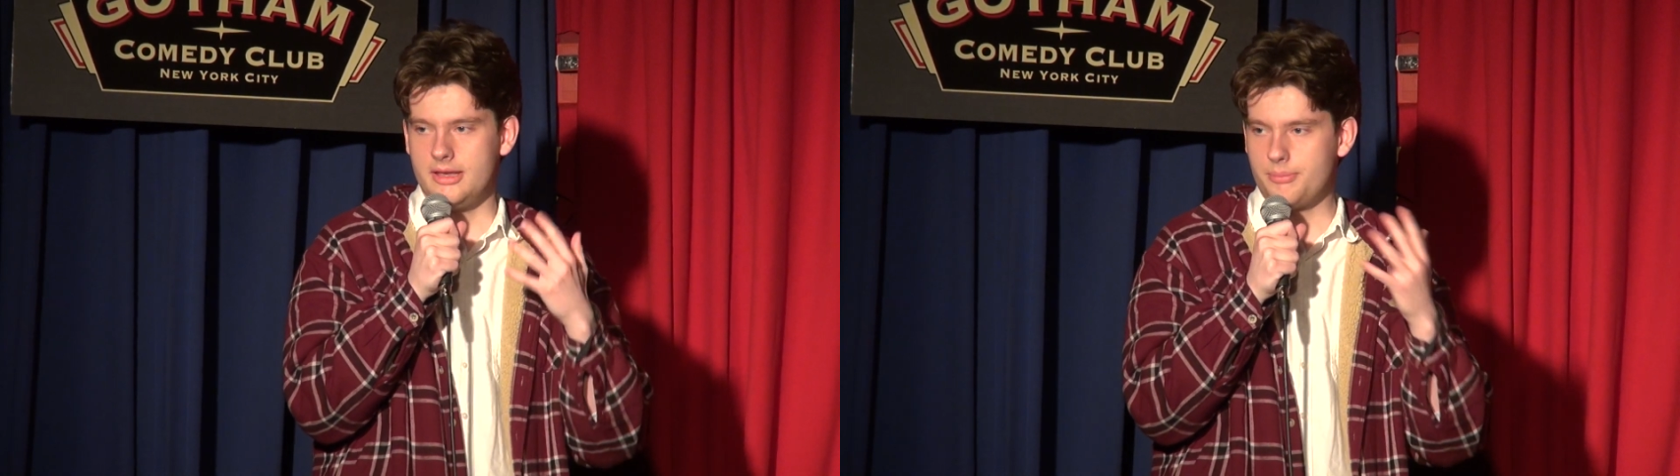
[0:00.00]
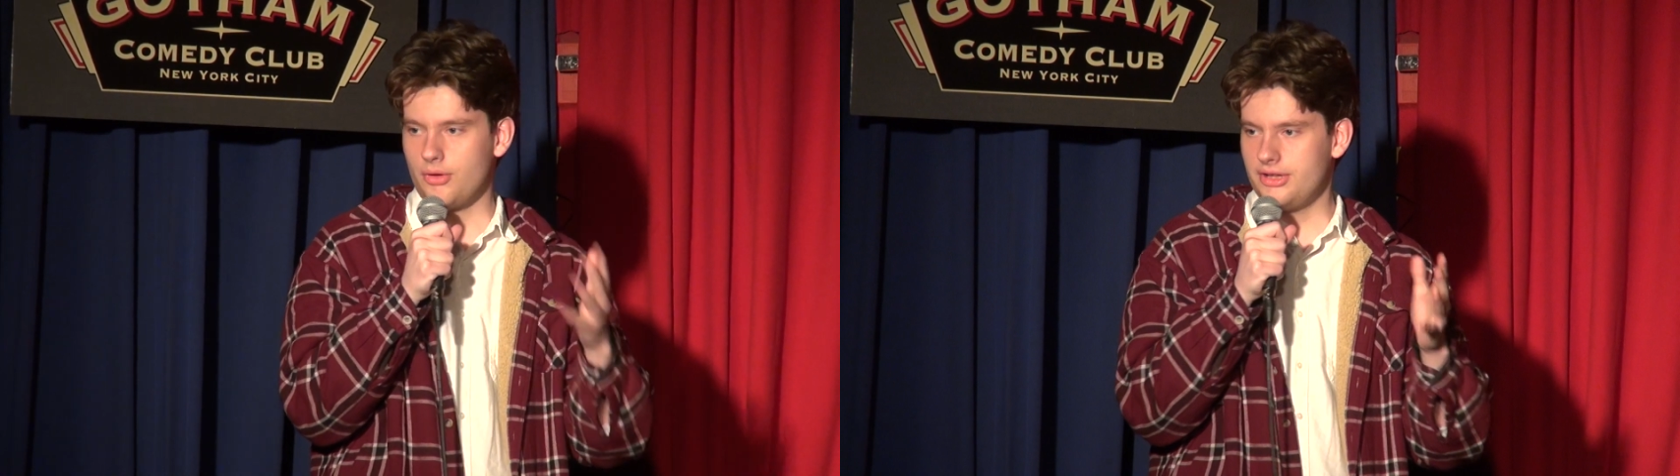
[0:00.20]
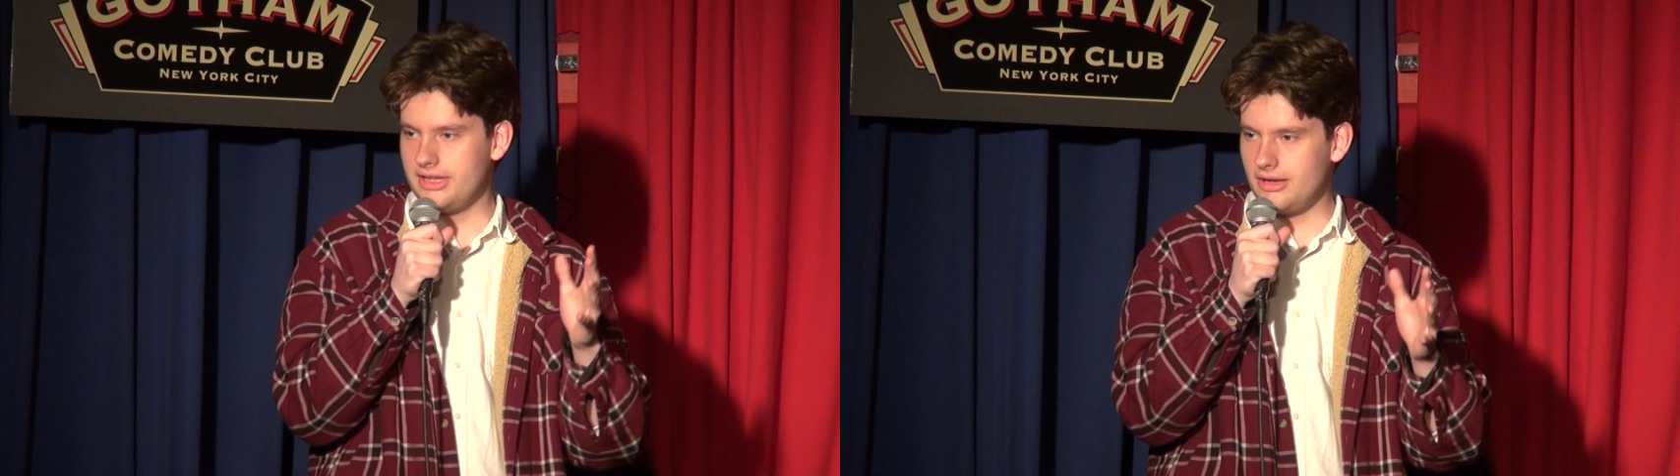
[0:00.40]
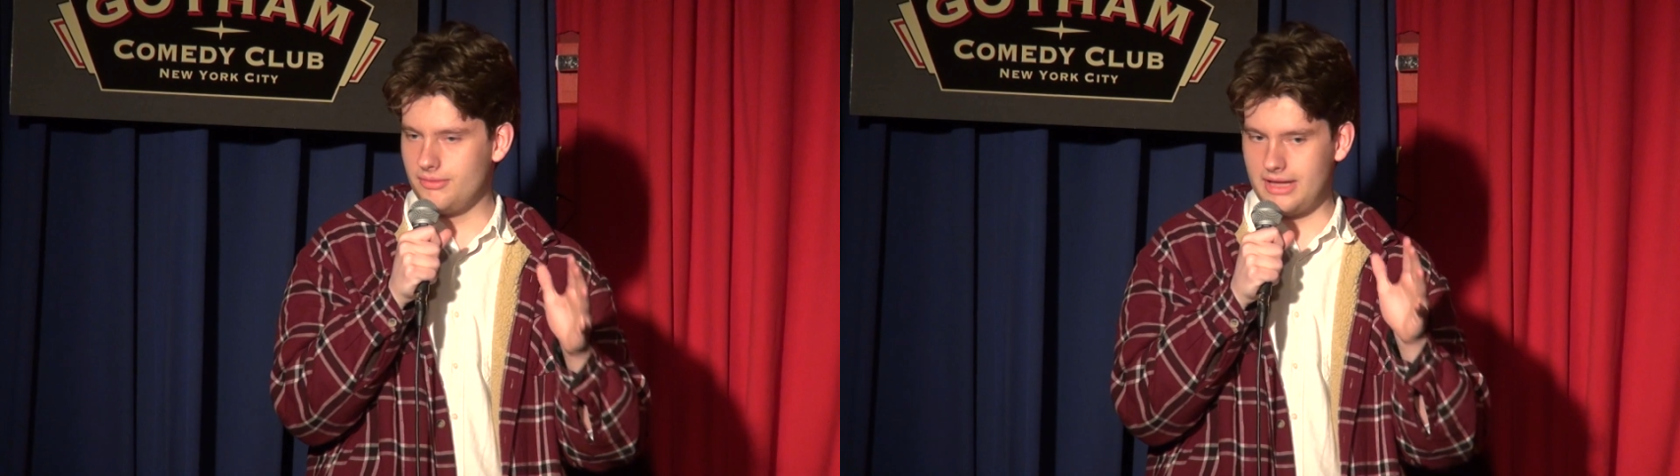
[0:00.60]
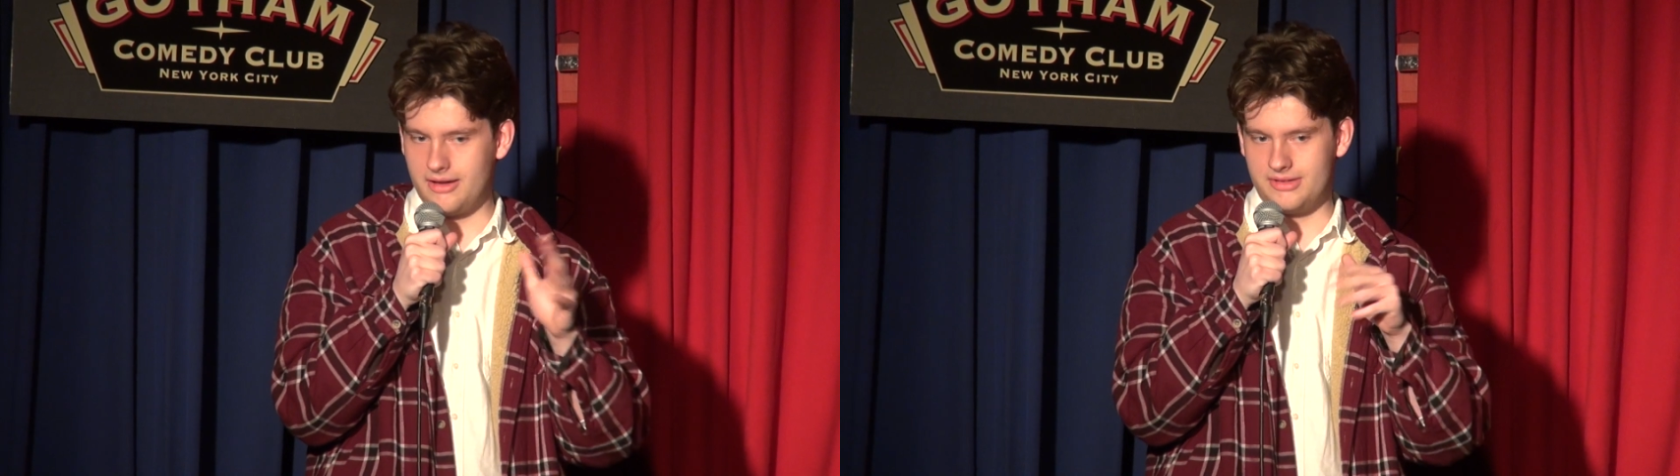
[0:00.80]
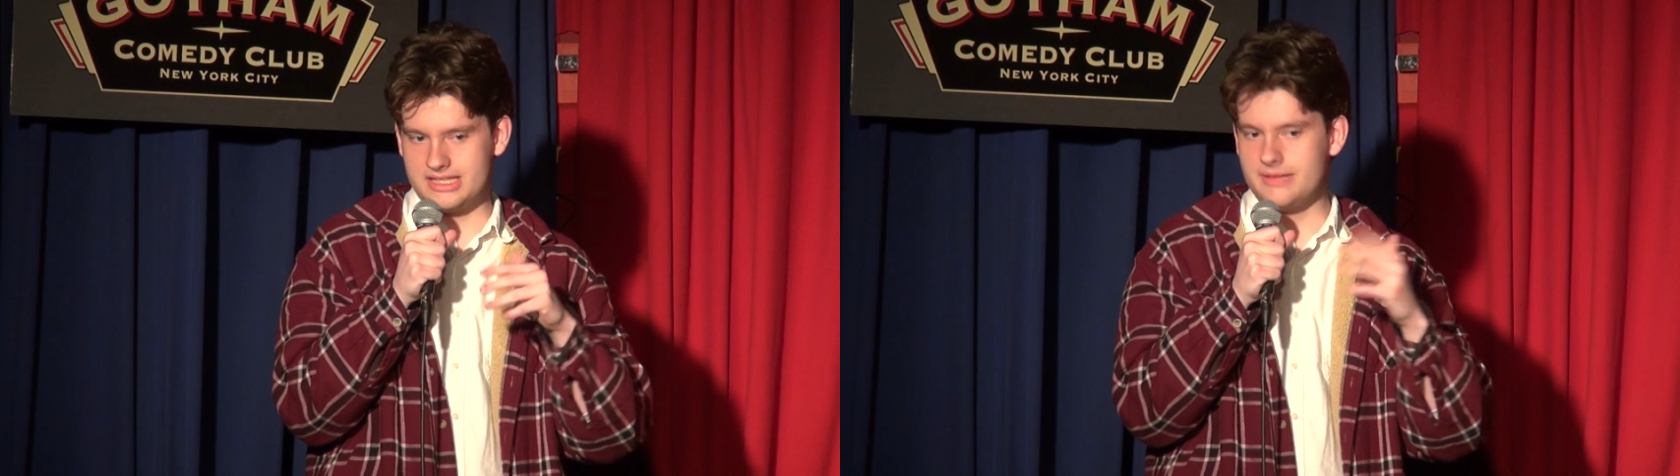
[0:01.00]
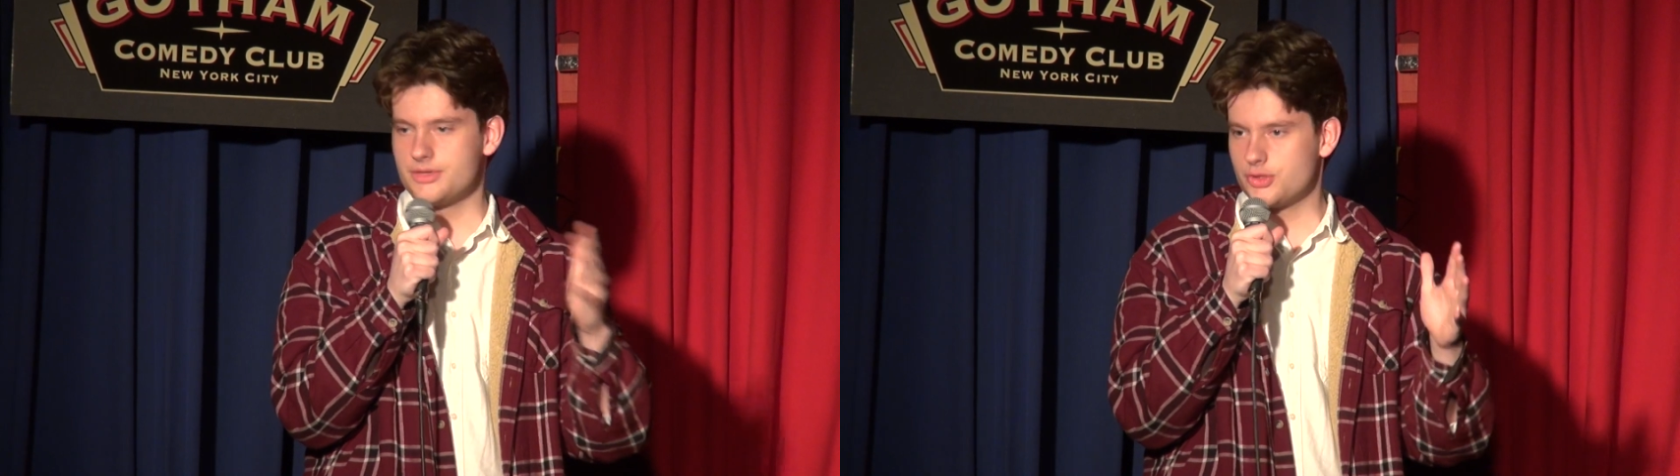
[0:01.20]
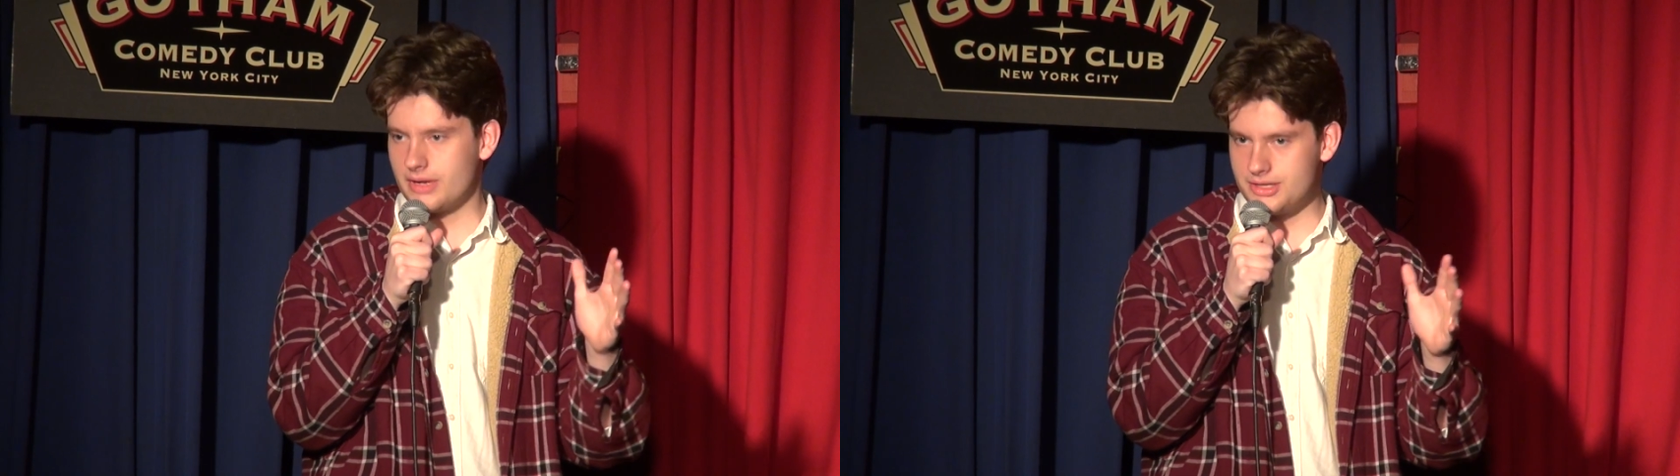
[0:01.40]
He pointed out how it
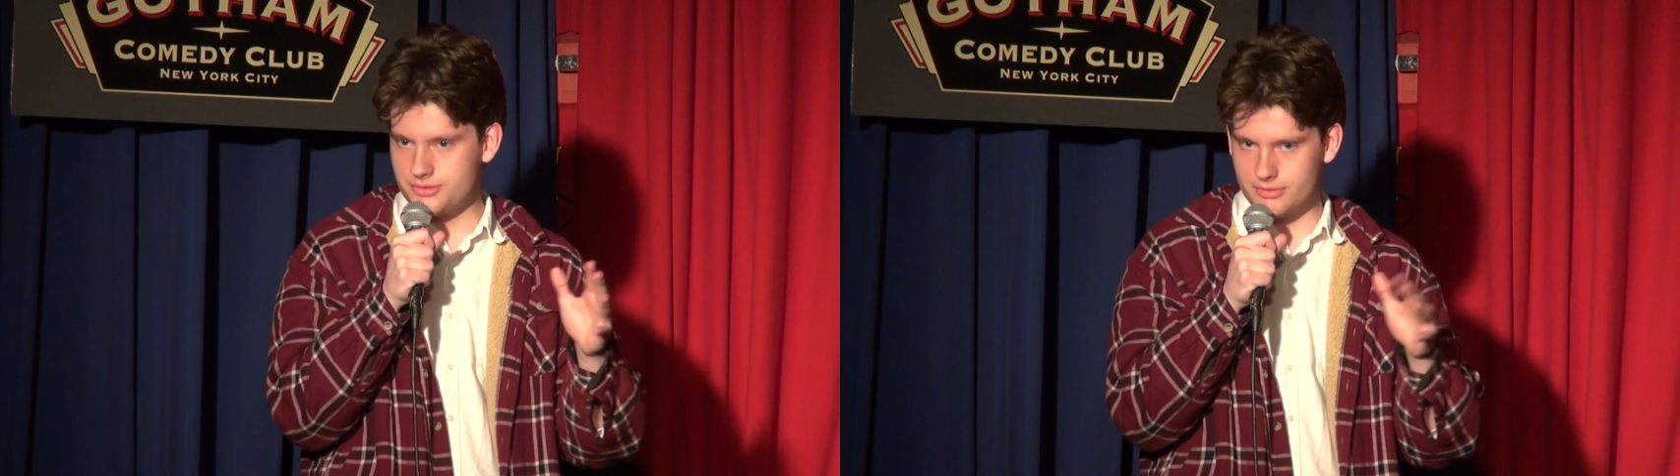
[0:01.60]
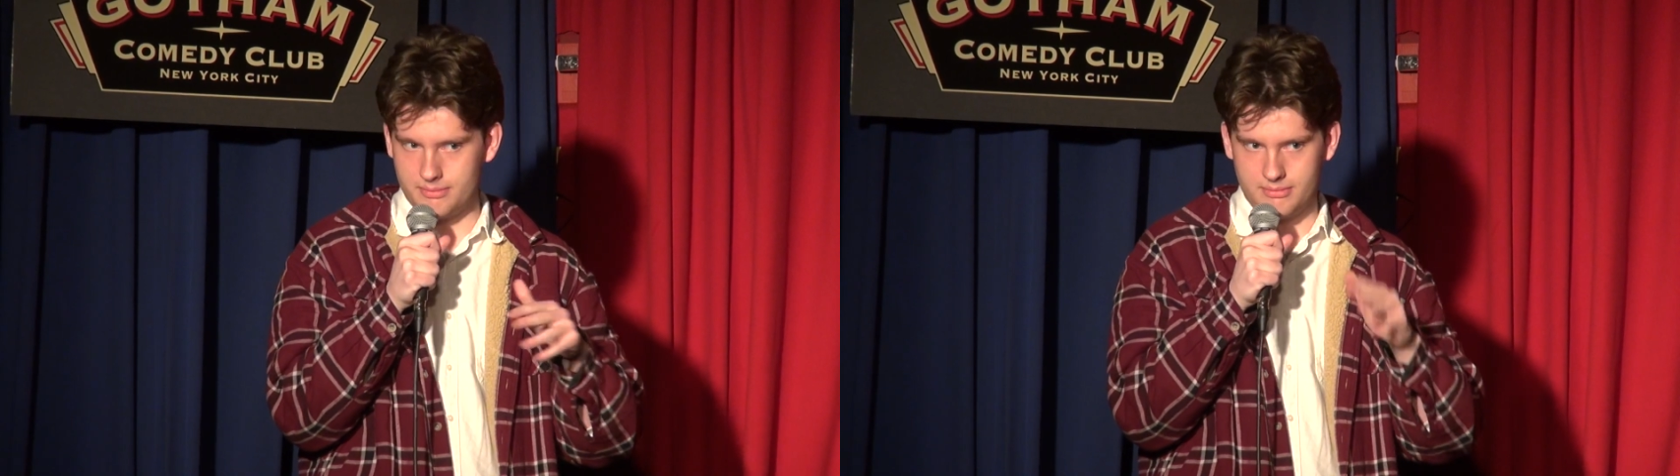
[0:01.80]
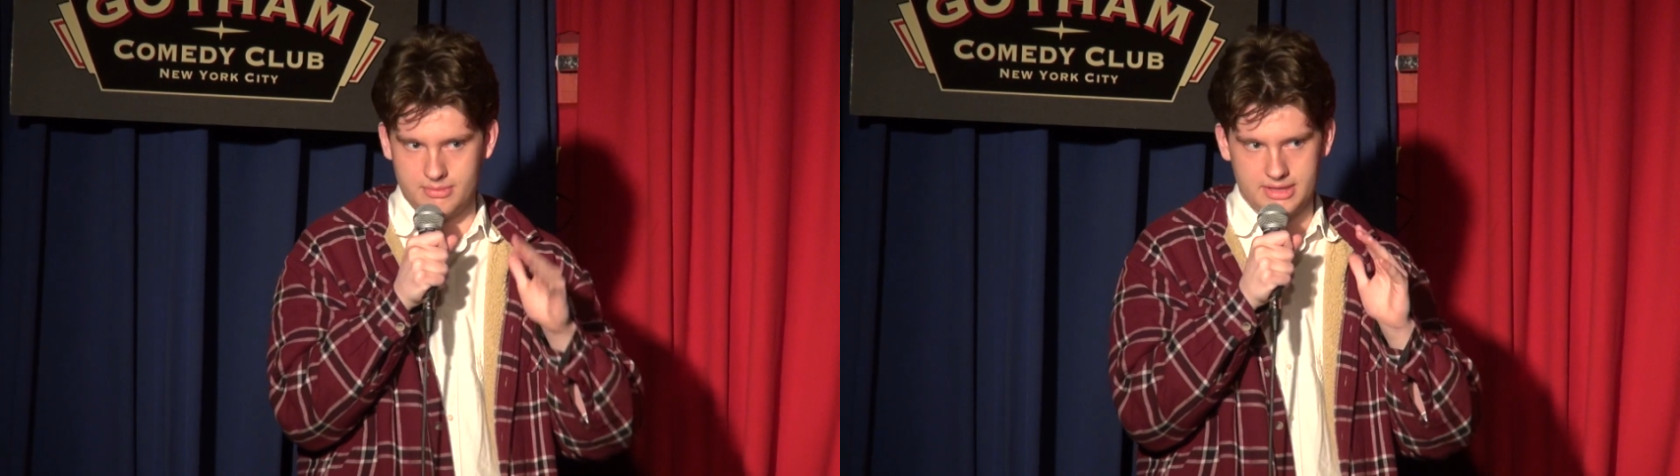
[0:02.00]
seemed strange to him